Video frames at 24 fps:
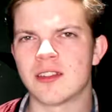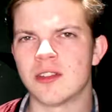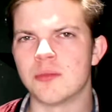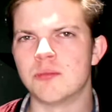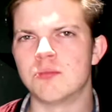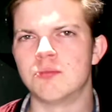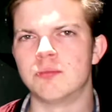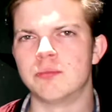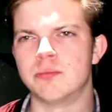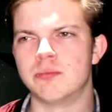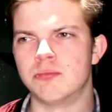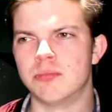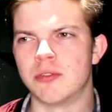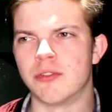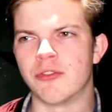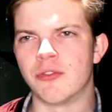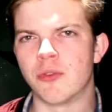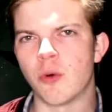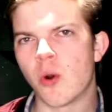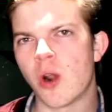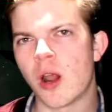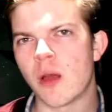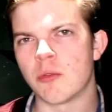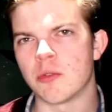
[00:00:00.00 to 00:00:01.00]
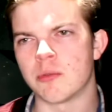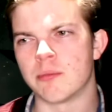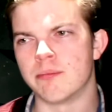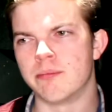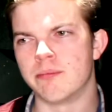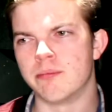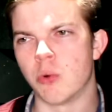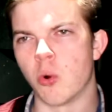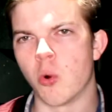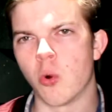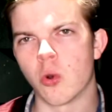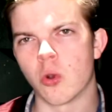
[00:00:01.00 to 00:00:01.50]
to before I was
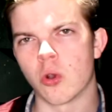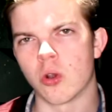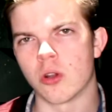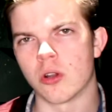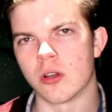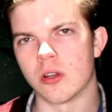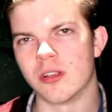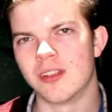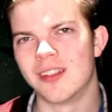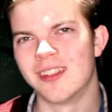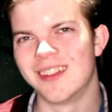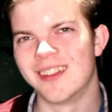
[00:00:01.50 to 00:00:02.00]
born.